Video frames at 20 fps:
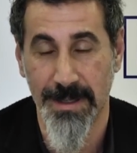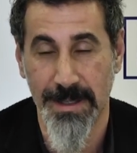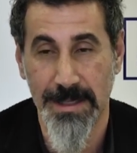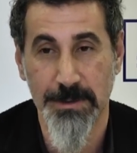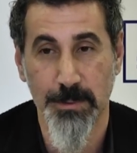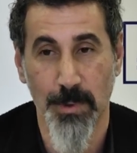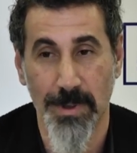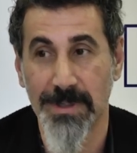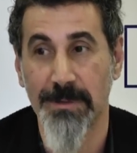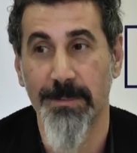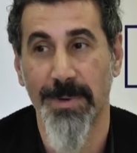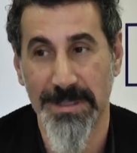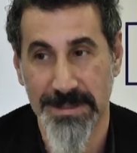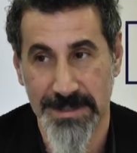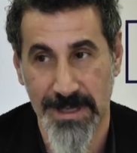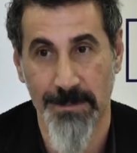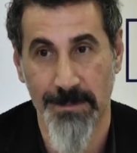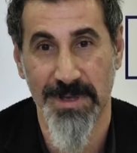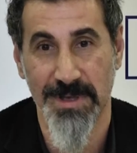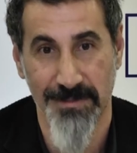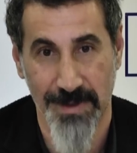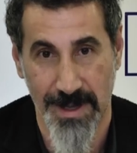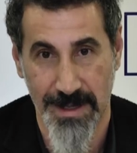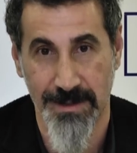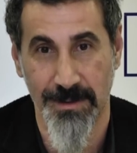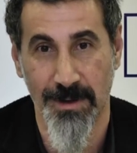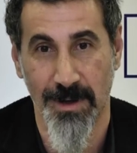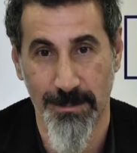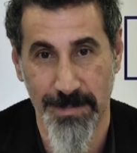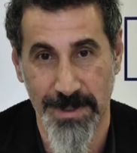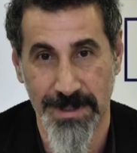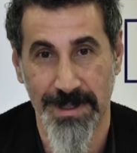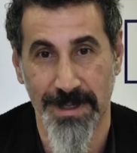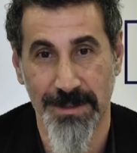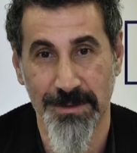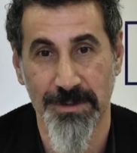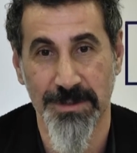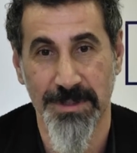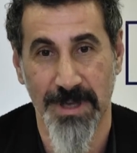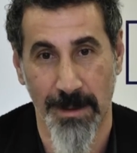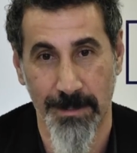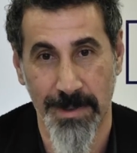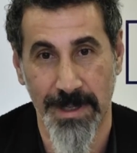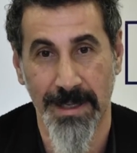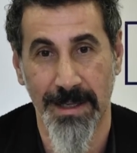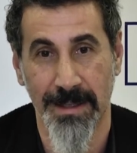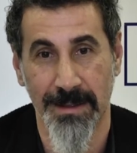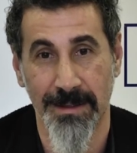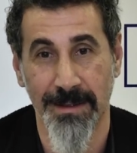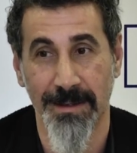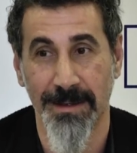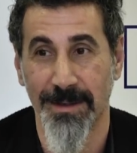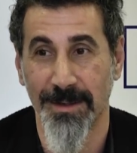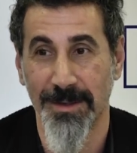It's one of the best I've had in Armenia, just coming and